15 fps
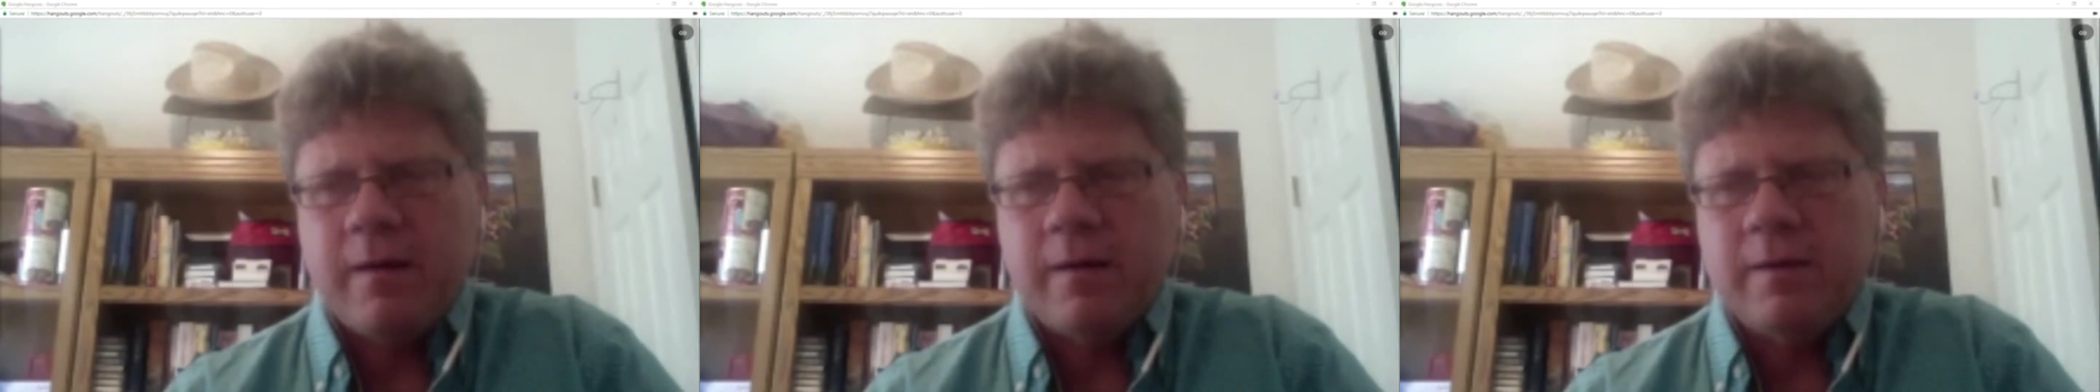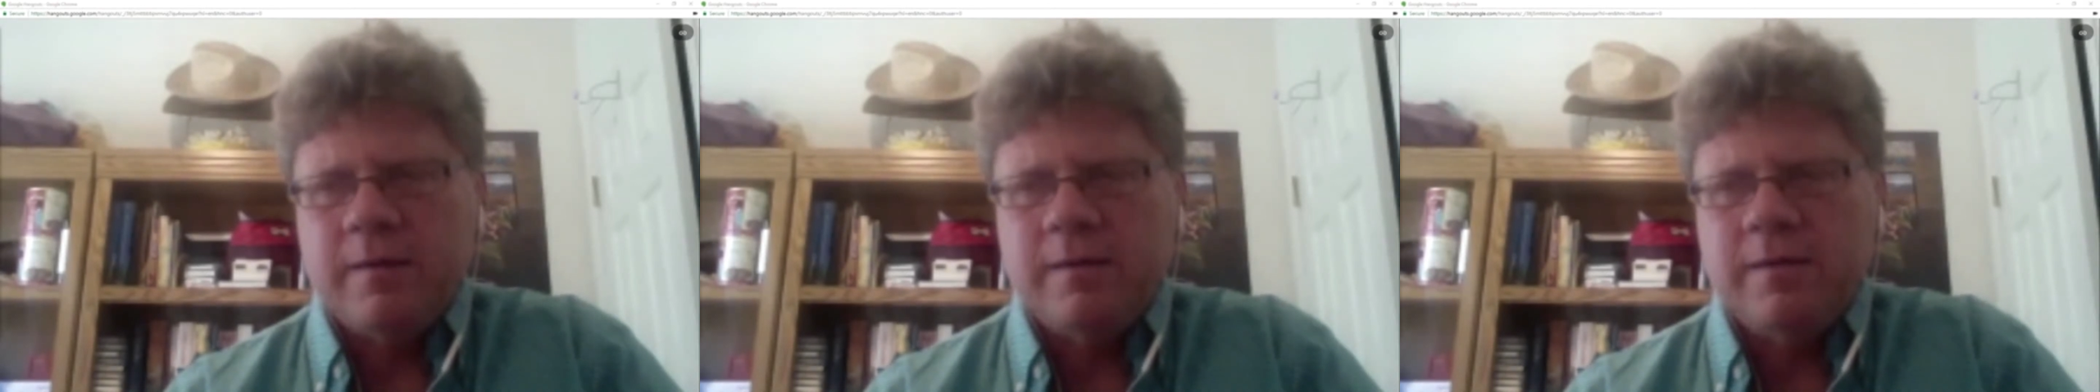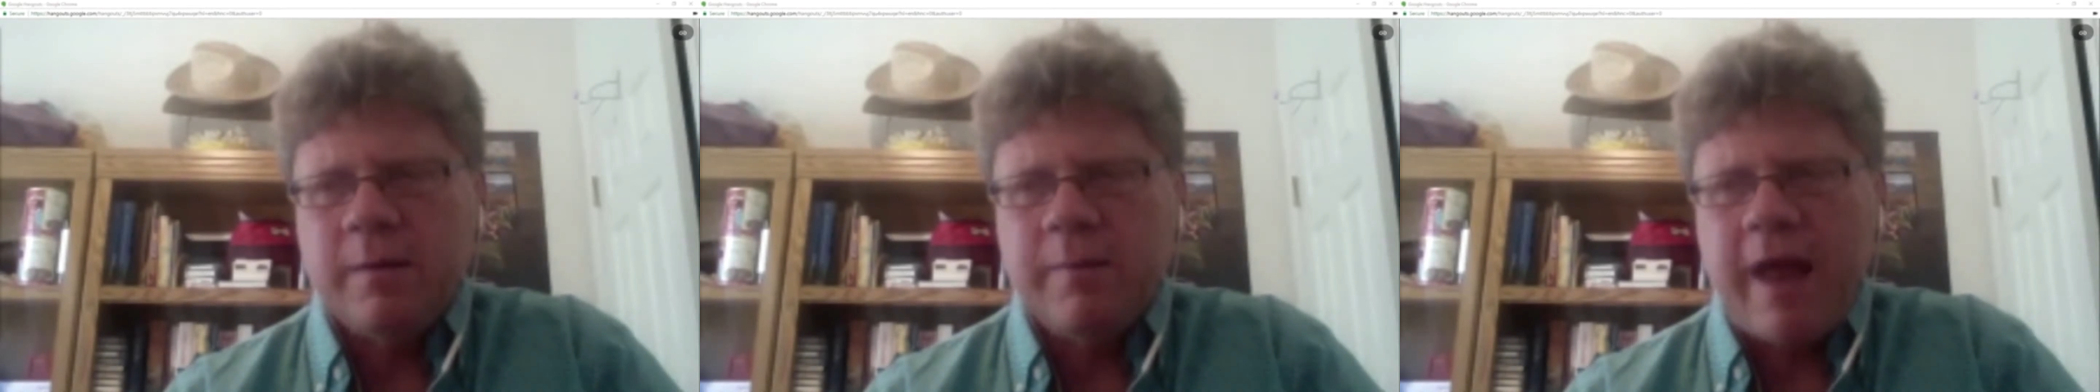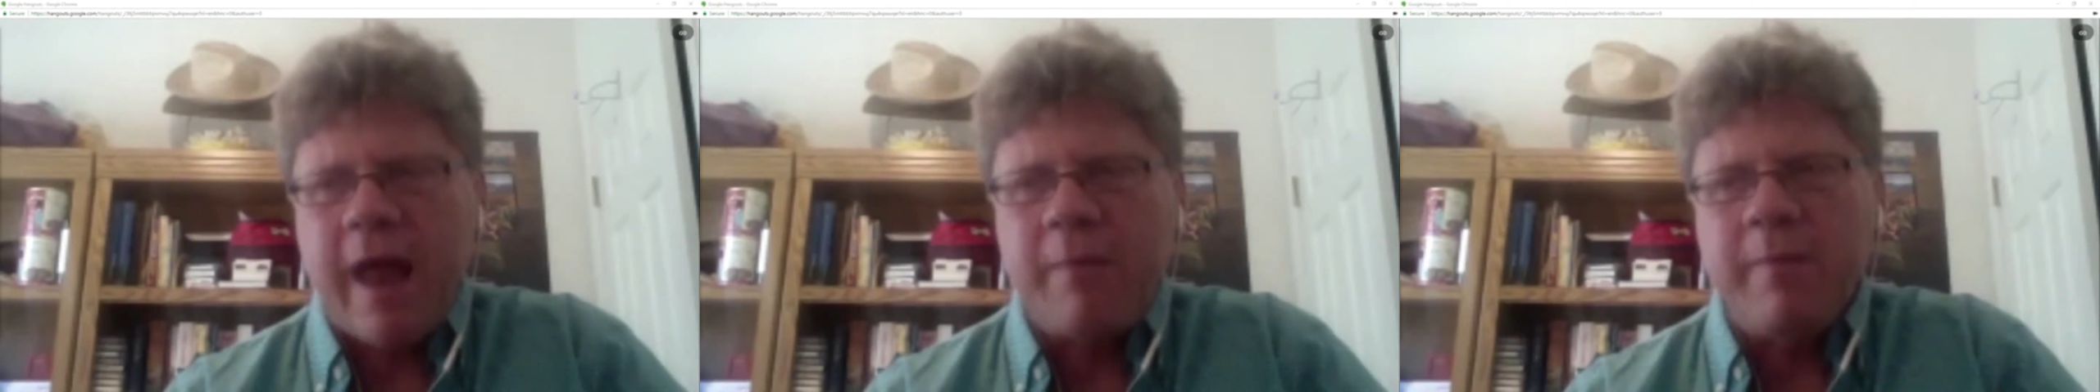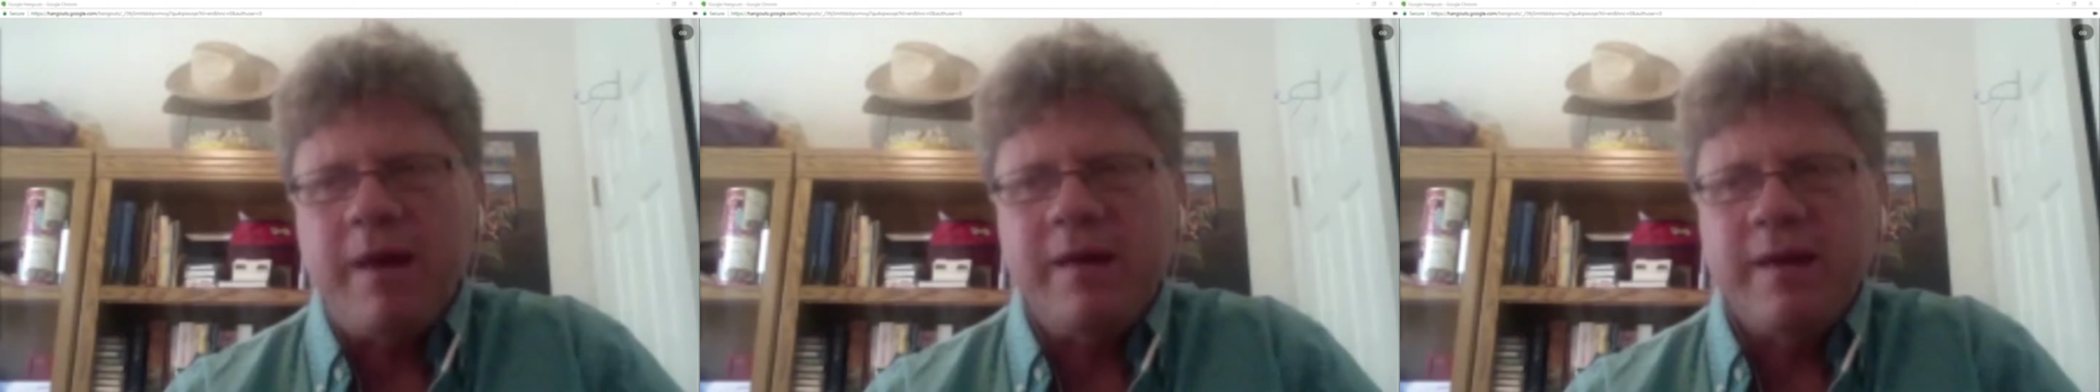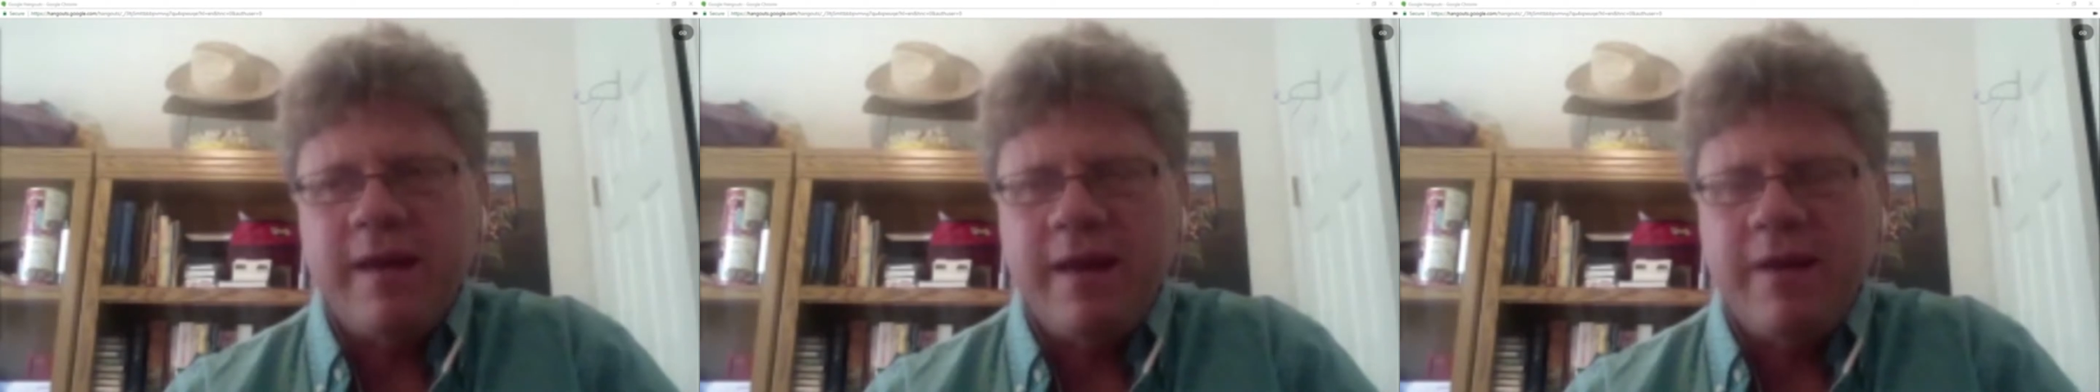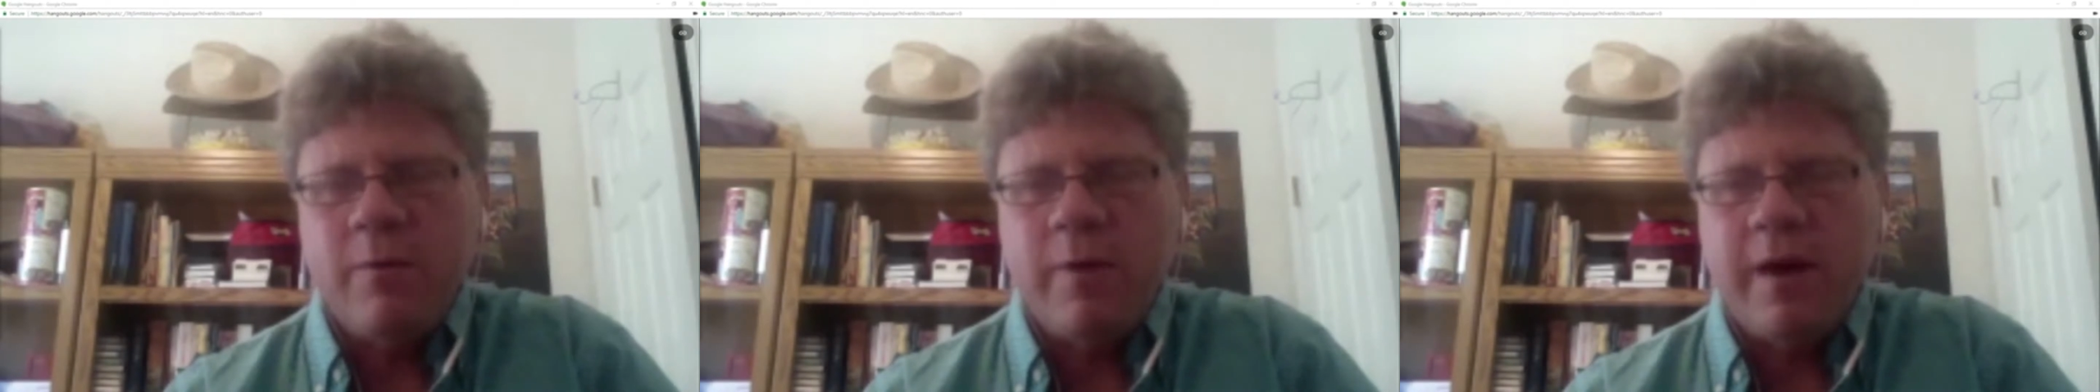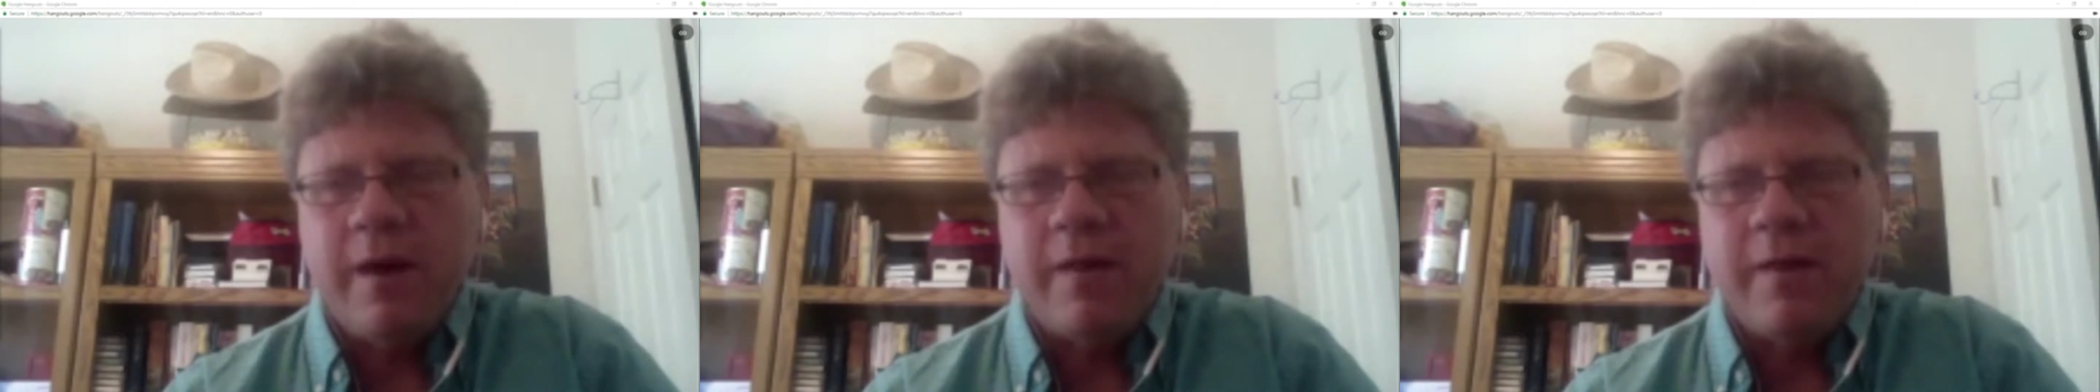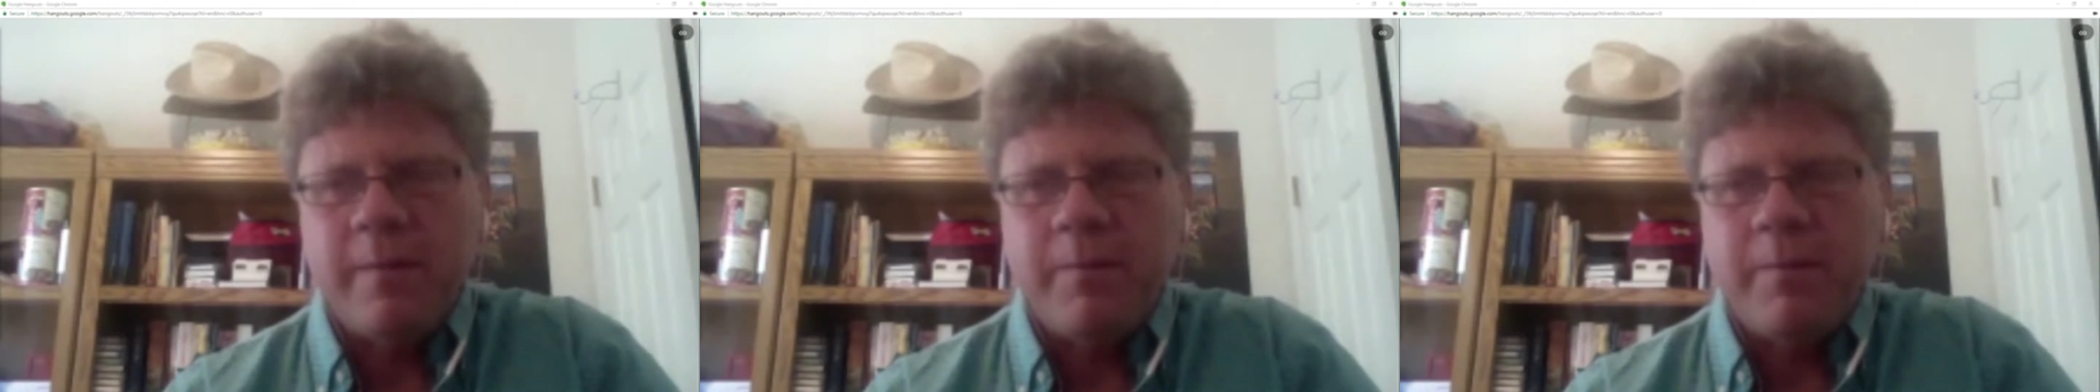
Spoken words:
some enmity with